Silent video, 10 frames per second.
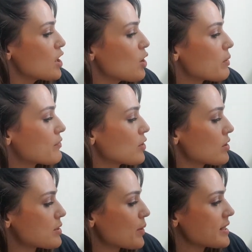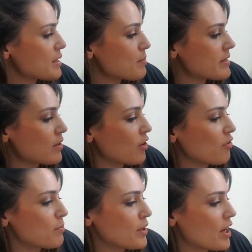We've got 20%
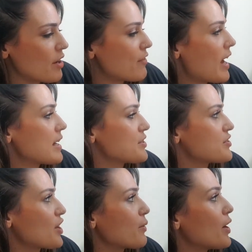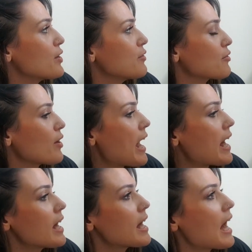off Minerva and Sew Over It,
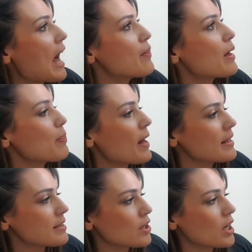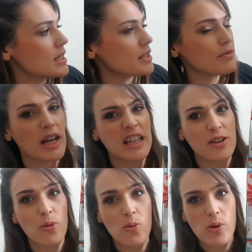and then that's kind of
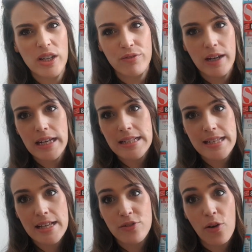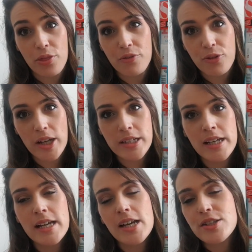like all it really says on the front.
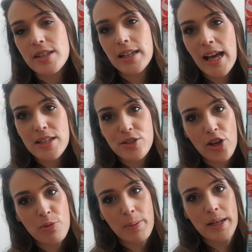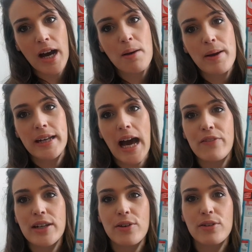So let's open it up and have
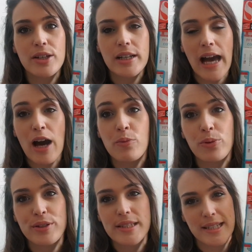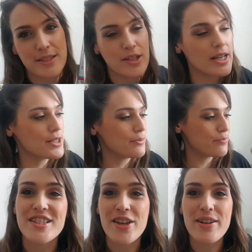a little look at what's inside.
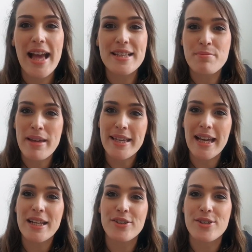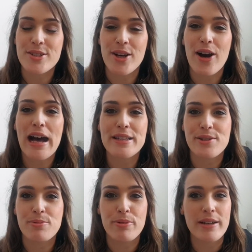So let's make a little start as
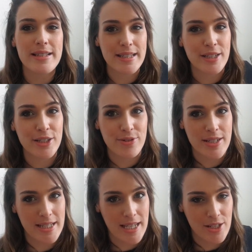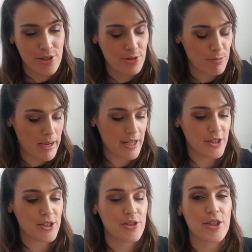to what is included in your
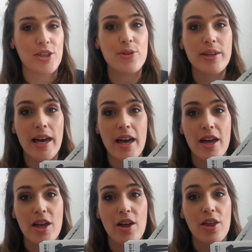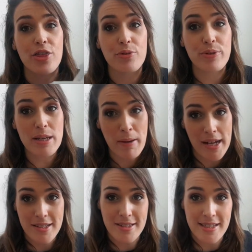patterns. You get 3
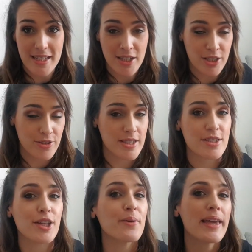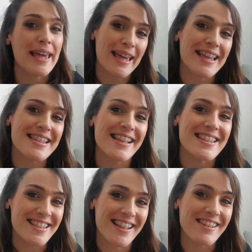patterns included, so it is
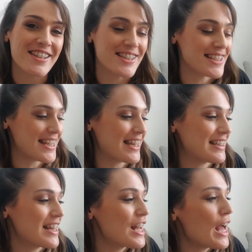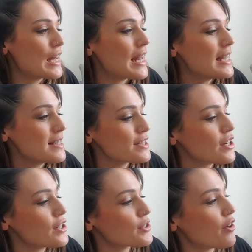still a good deal. Let's
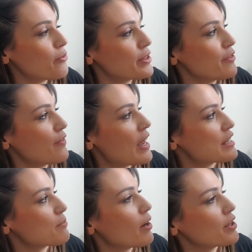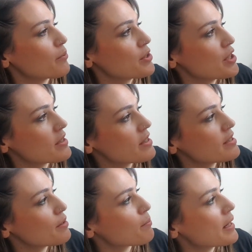start off with the first one, which is the
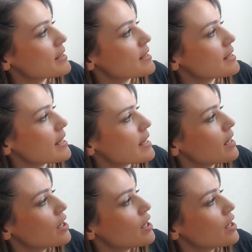Simplicity